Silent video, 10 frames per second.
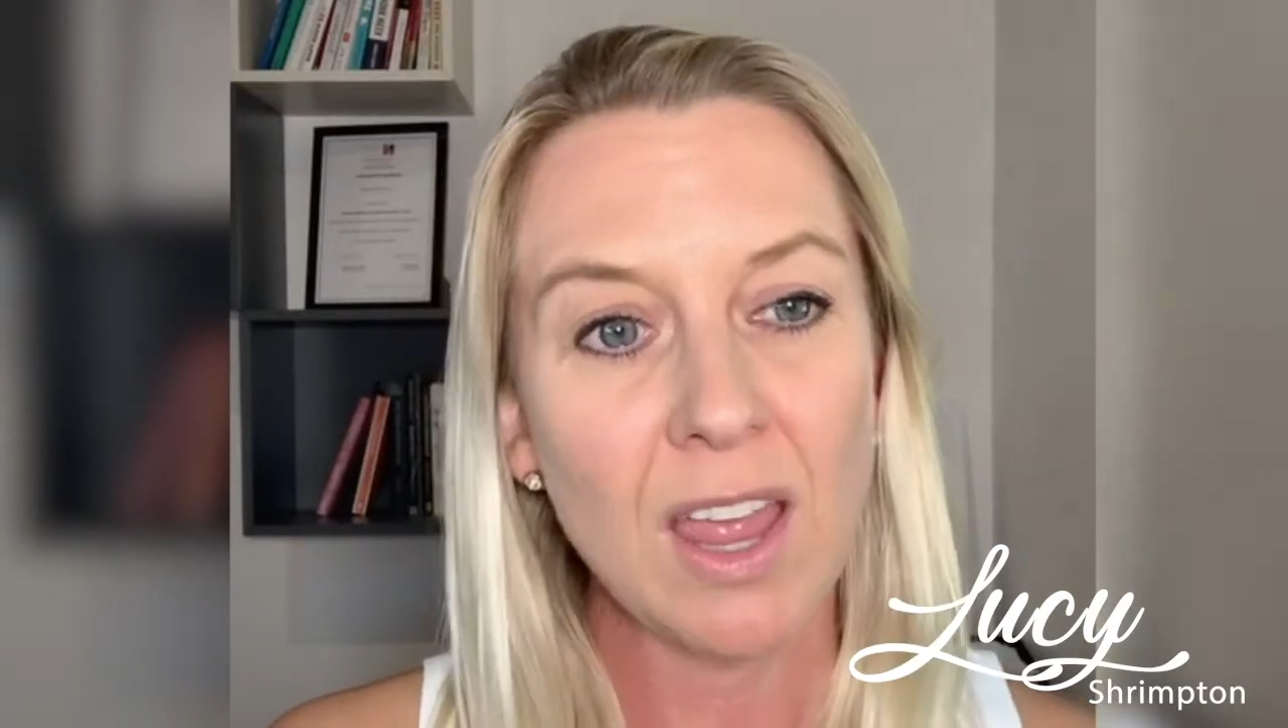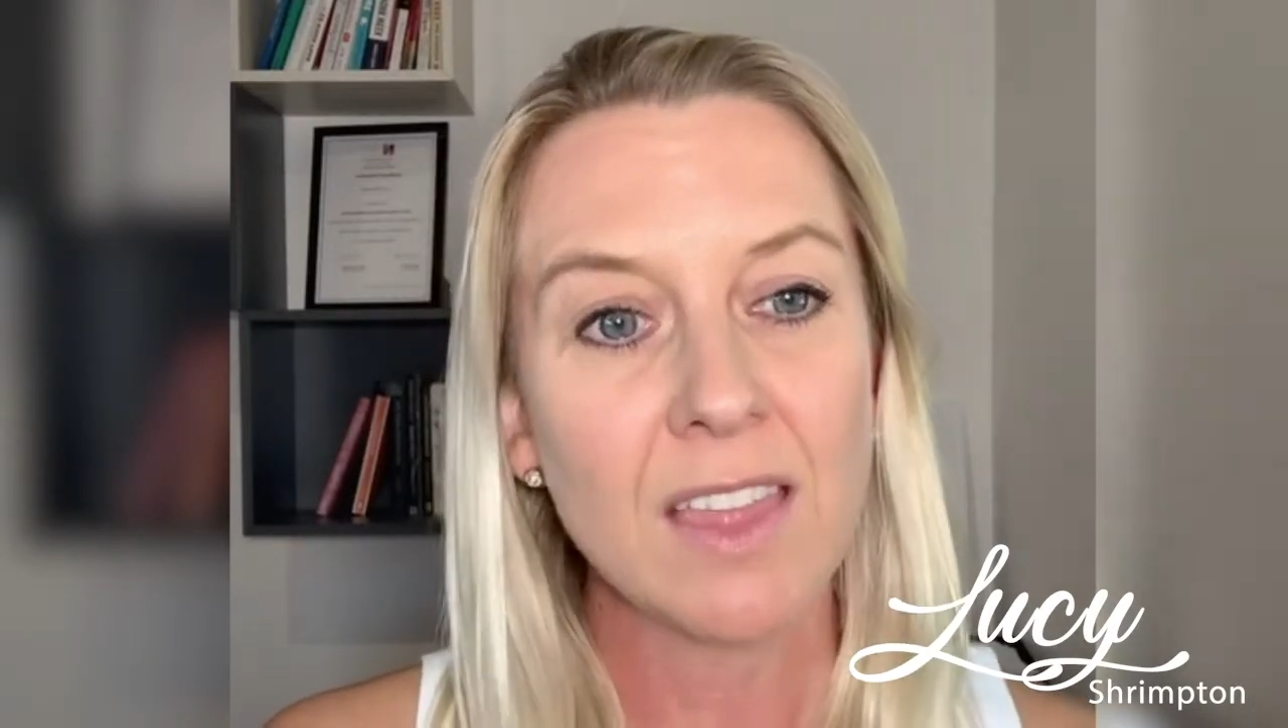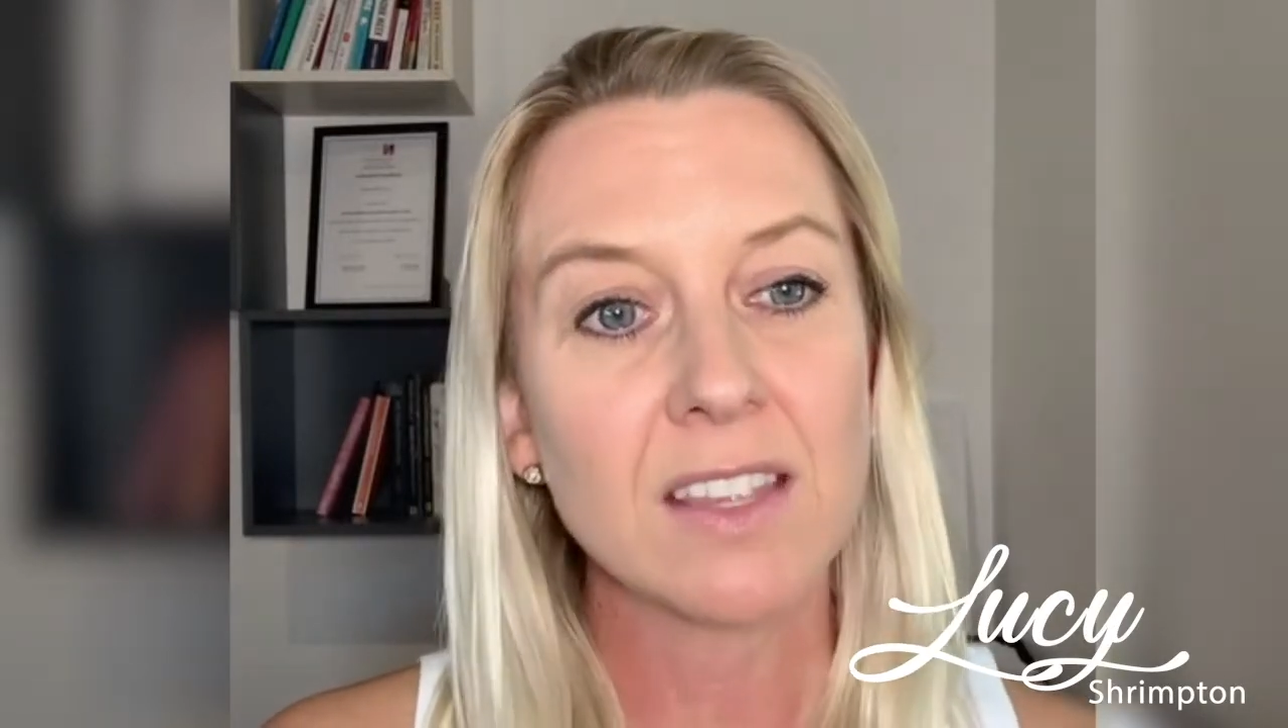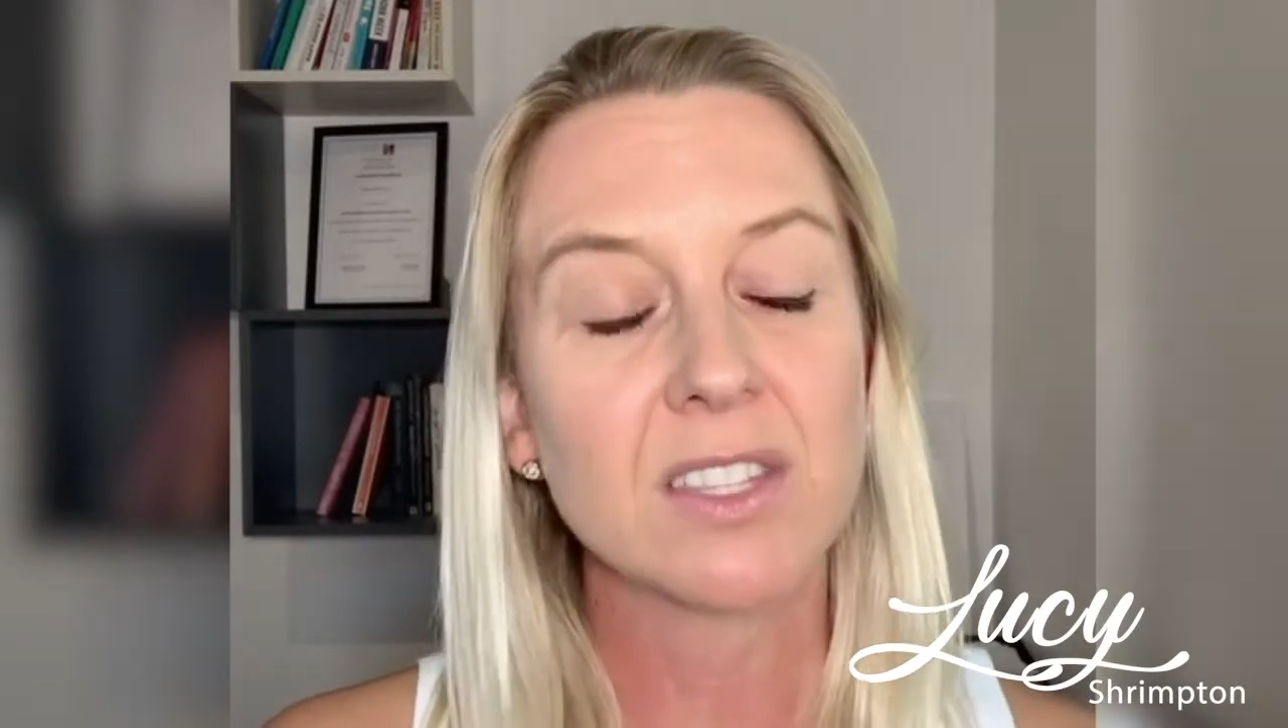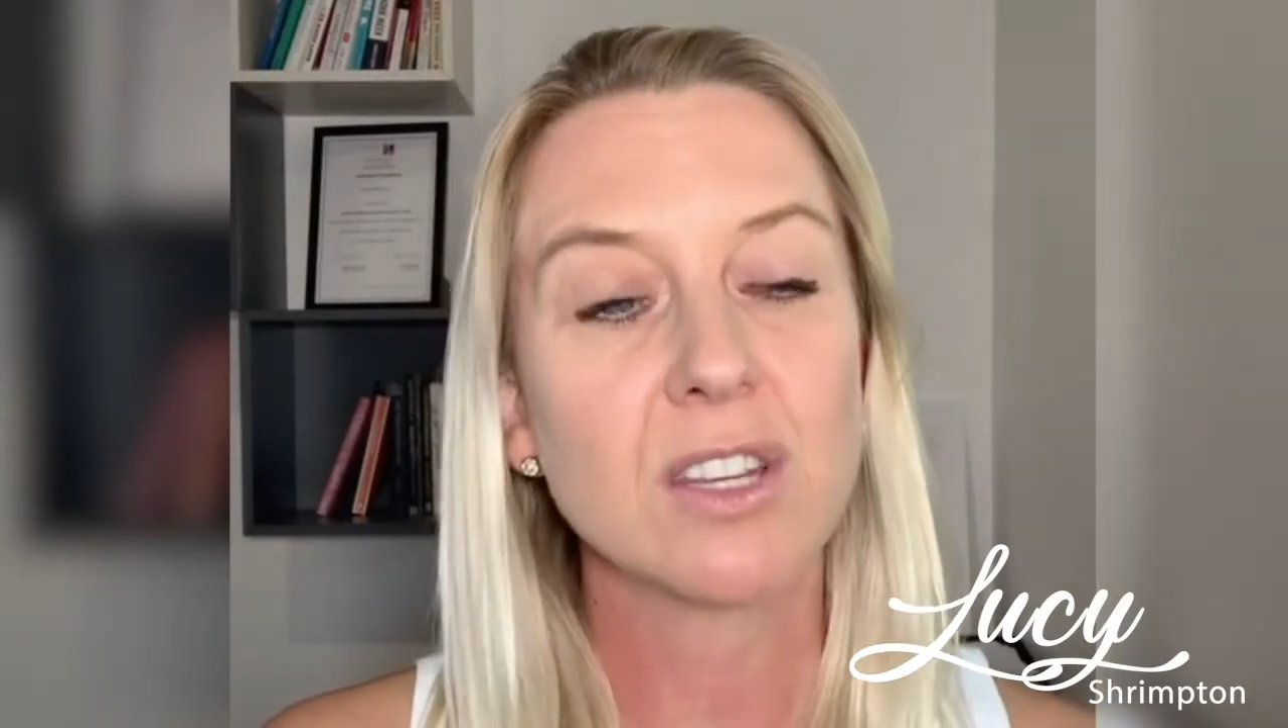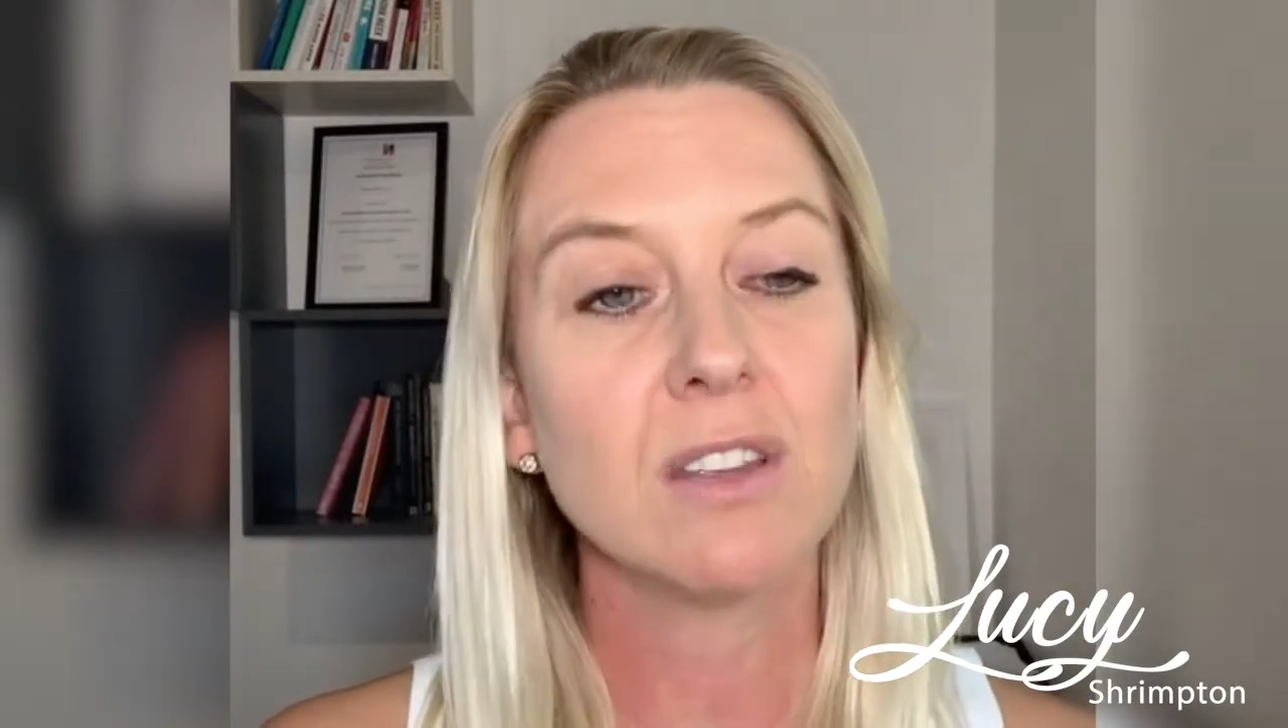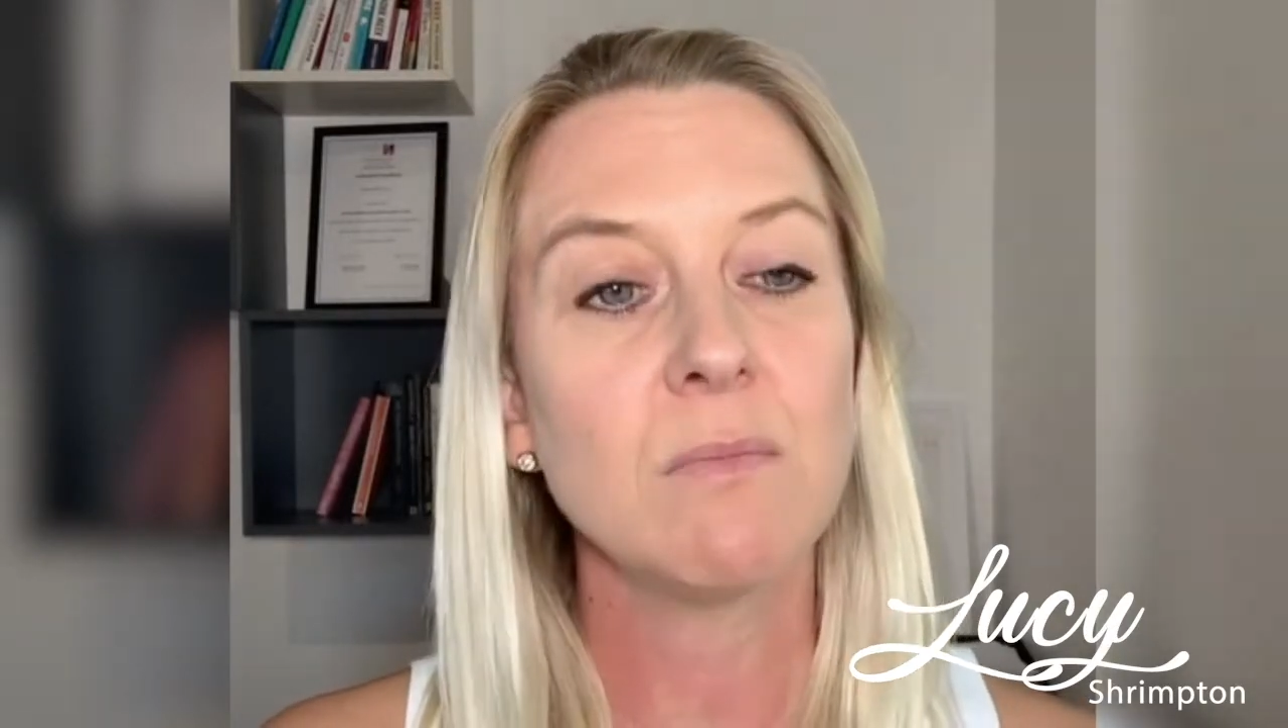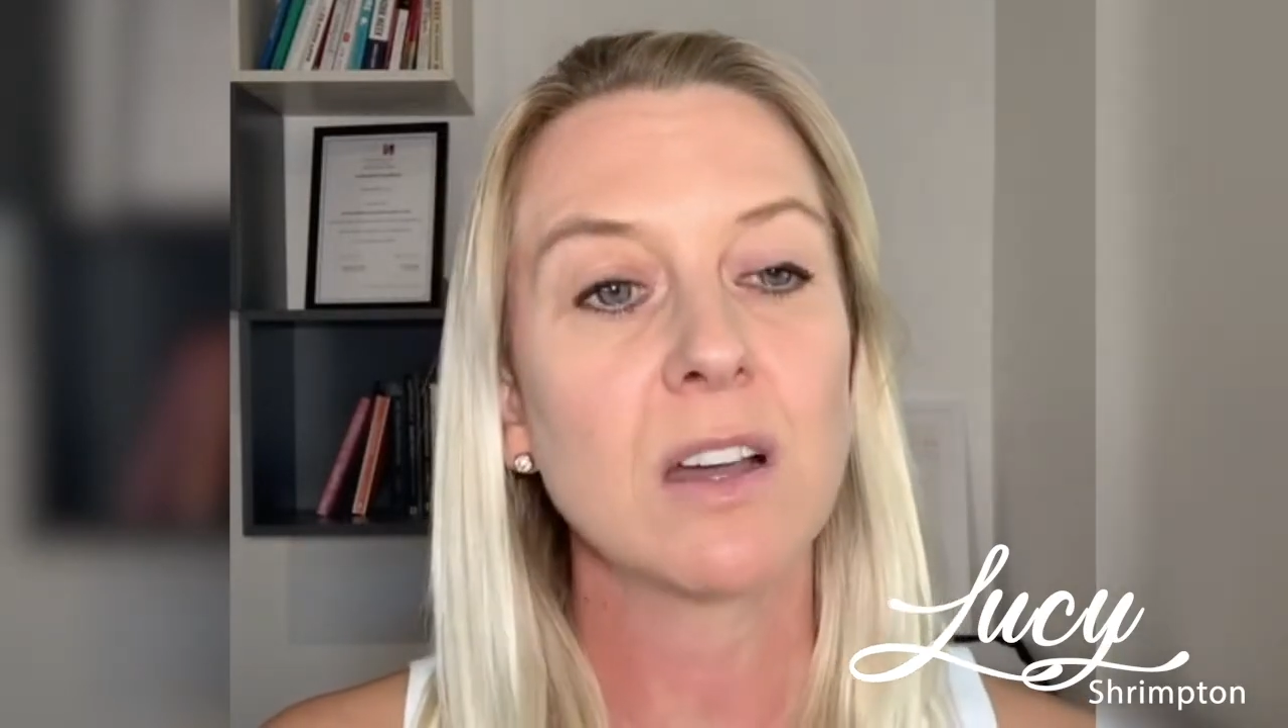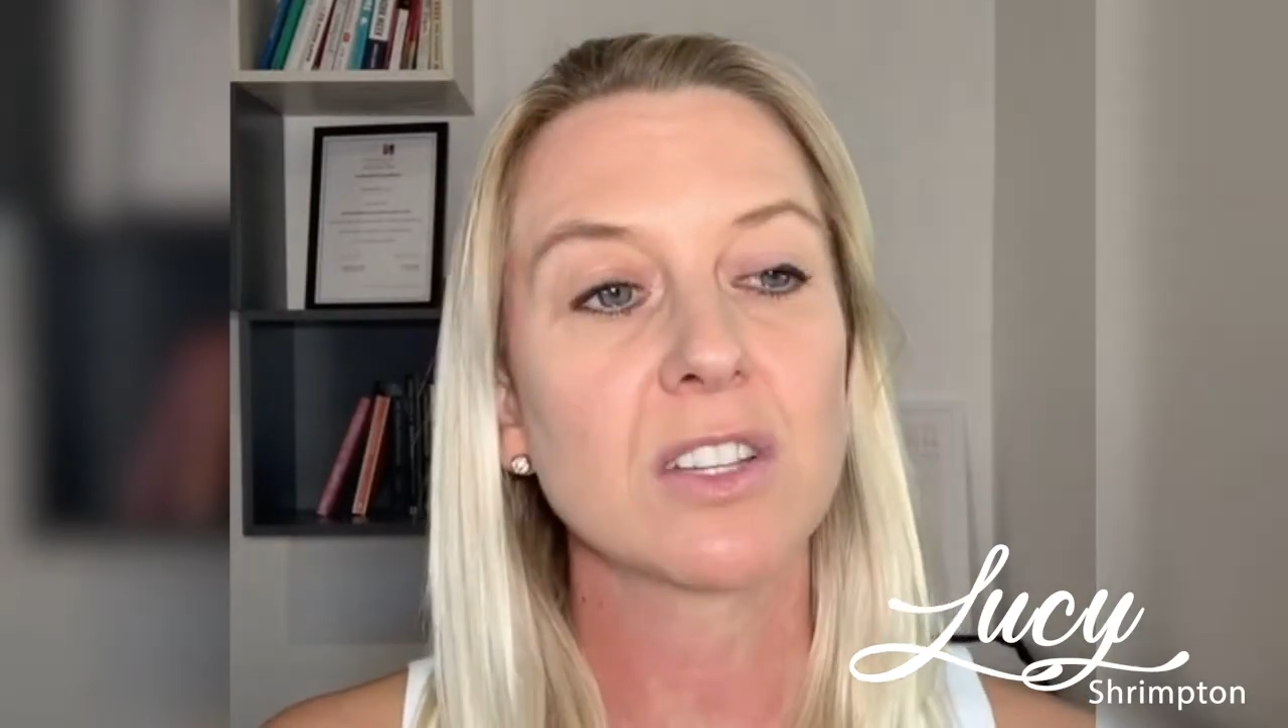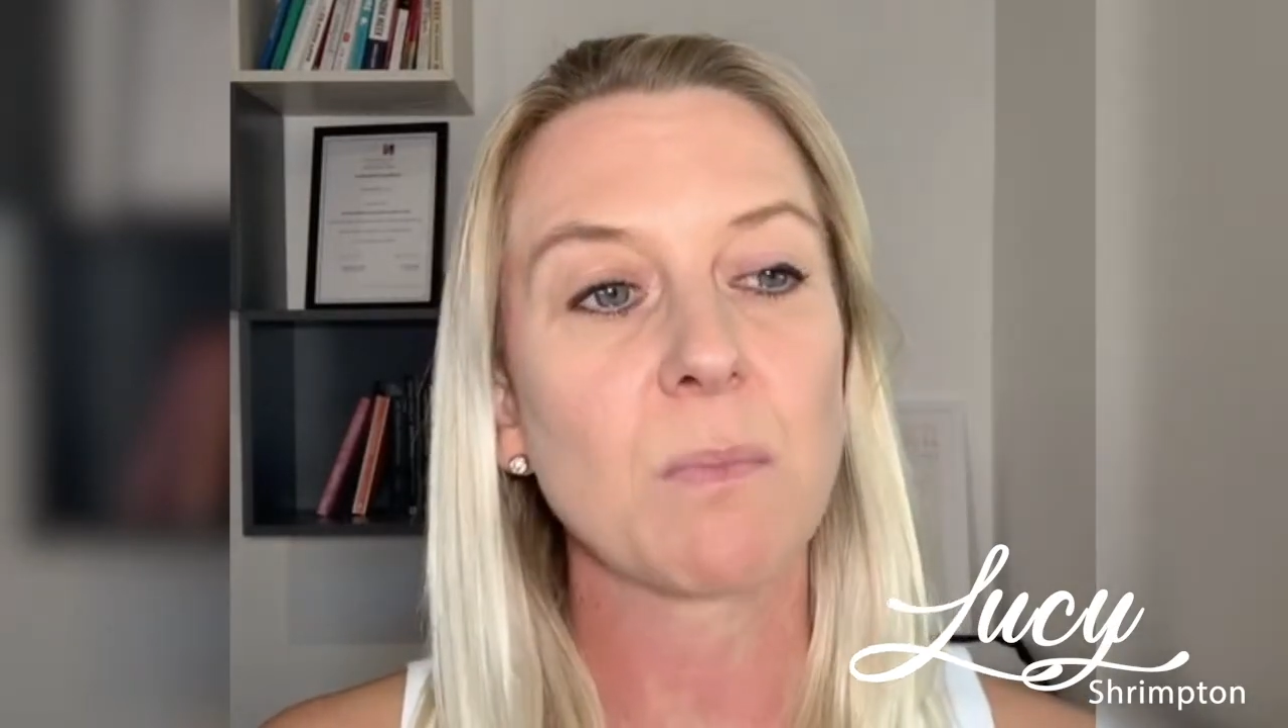there's too
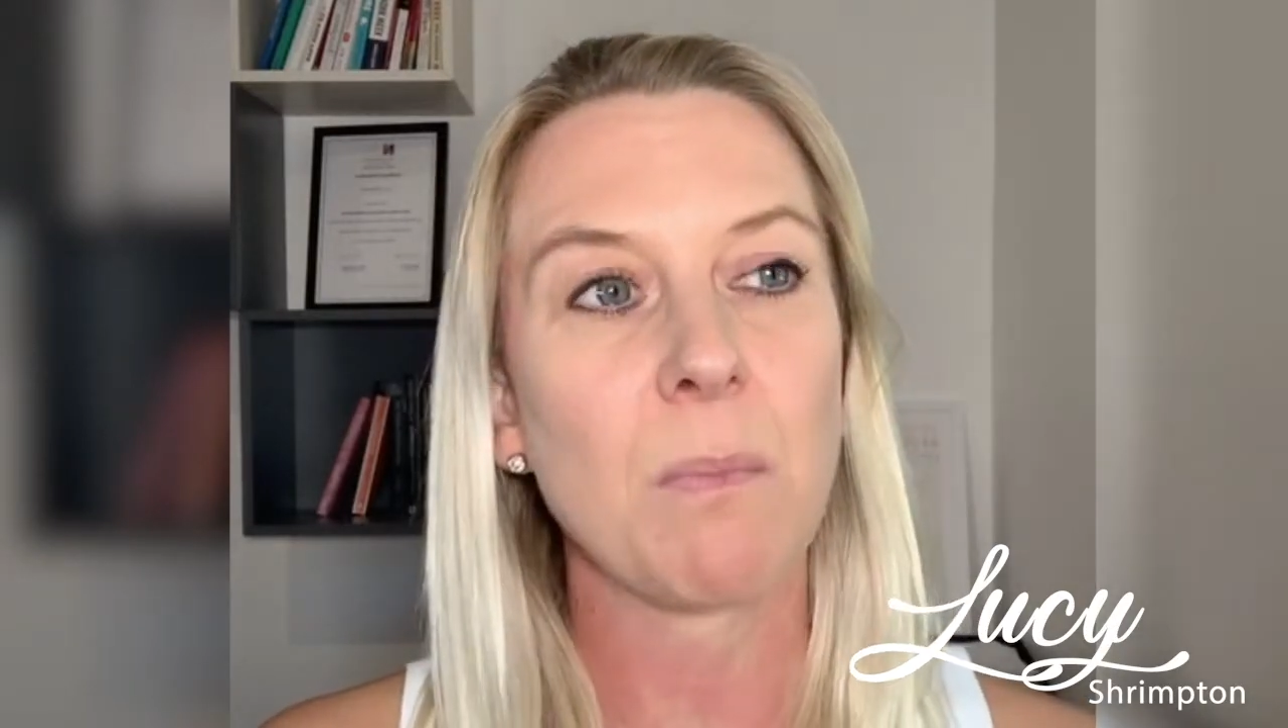much